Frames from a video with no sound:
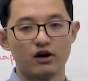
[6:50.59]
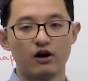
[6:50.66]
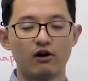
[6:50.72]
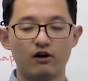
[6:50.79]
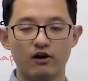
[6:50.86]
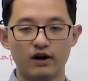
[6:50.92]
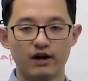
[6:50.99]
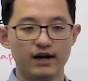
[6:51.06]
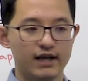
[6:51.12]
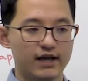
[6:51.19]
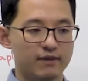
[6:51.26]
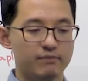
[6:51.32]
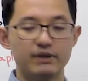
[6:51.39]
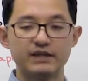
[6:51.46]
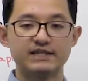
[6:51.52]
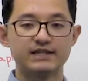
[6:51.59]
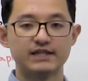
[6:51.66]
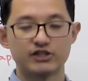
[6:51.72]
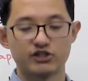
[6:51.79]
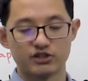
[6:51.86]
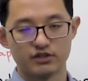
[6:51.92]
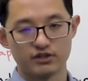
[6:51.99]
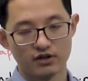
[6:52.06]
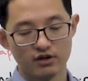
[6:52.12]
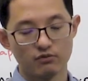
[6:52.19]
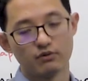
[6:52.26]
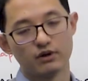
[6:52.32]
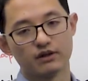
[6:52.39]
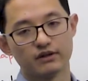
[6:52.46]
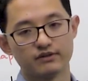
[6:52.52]
are positioned
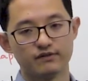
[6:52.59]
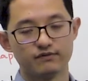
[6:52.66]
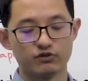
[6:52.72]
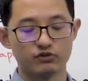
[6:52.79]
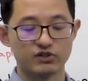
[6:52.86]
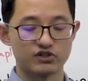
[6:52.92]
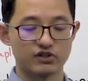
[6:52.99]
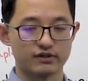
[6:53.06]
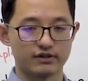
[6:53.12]
relative to each